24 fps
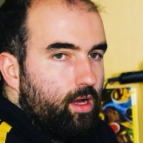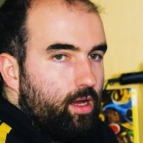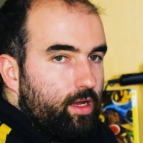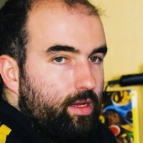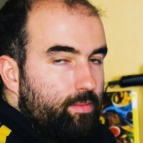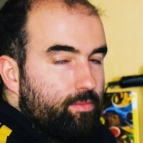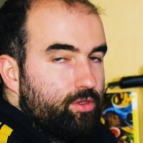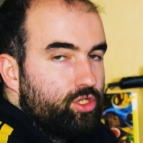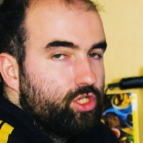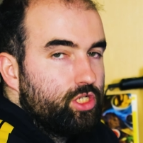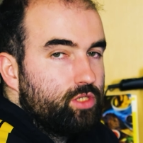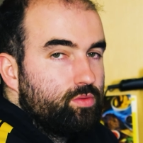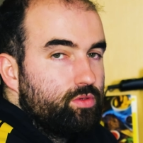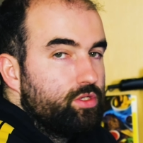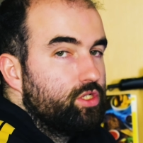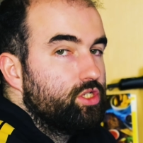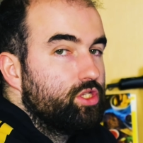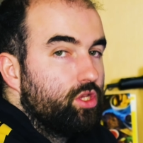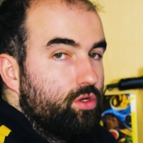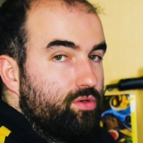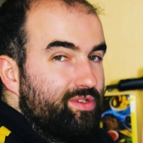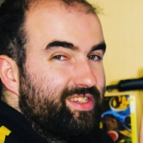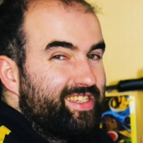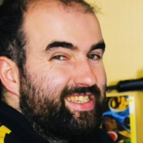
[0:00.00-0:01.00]
images, which is
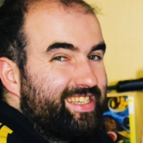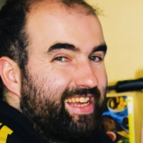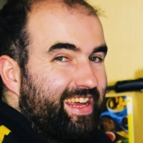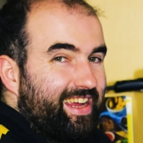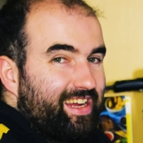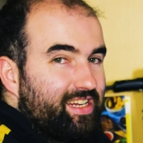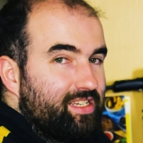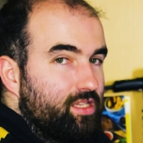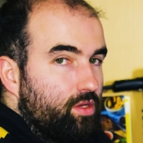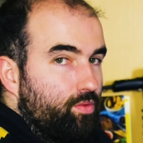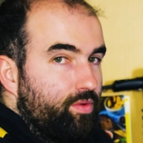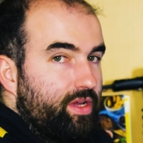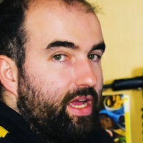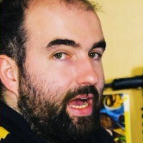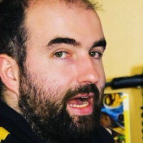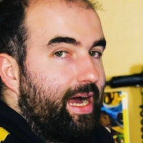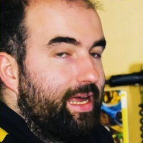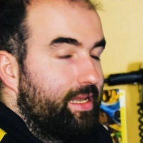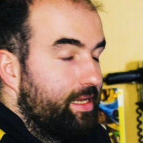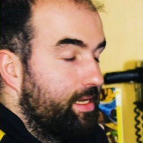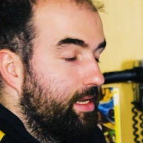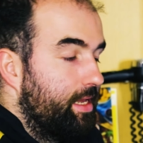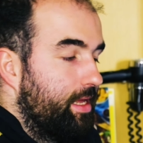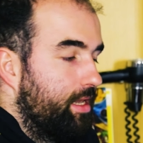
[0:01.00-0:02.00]
those 6 that we
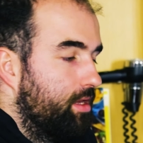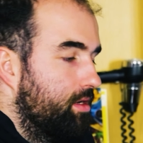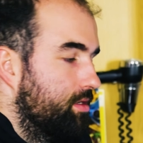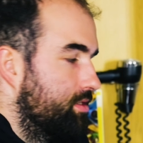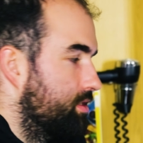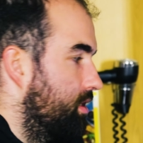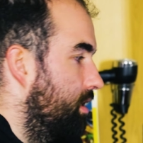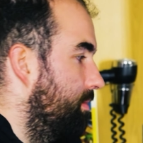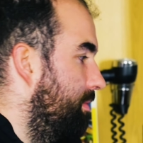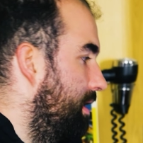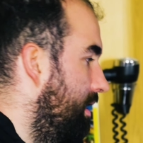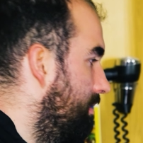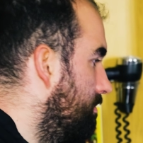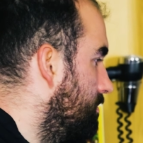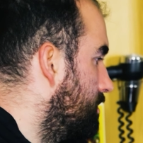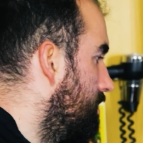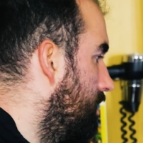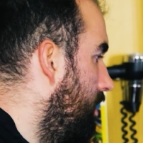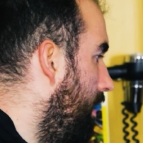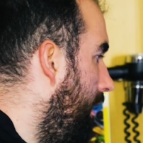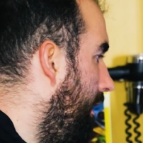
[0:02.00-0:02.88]
had in LRTimelapse.